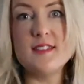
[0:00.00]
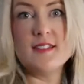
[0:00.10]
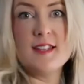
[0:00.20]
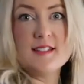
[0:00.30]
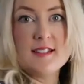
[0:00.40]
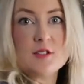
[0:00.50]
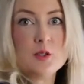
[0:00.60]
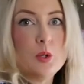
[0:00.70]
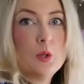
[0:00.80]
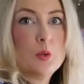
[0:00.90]
This is
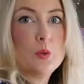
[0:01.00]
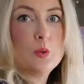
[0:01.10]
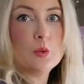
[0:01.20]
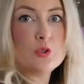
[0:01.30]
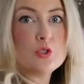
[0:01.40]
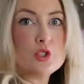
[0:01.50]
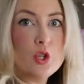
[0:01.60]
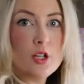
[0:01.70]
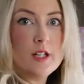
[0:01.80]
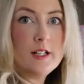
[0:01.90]
not all
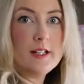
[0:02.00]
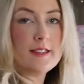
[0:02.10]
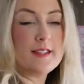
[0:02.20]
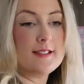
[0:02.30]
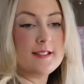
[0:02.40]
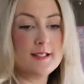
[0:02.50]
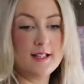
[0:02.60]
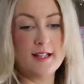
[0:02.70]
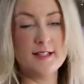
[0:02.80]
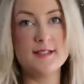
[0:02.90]
chocolate. This is
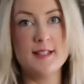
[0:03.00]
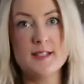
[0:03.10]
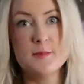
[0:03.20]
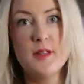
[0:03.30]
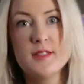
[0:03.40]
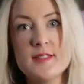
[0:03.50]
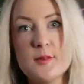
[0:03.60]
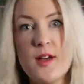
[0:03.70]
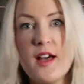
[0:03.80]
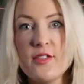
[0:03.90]
like 6 months
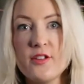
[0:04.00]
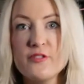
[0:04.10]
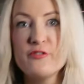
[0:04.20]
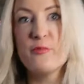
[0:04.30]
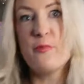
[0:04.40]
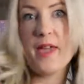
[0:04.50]
worth of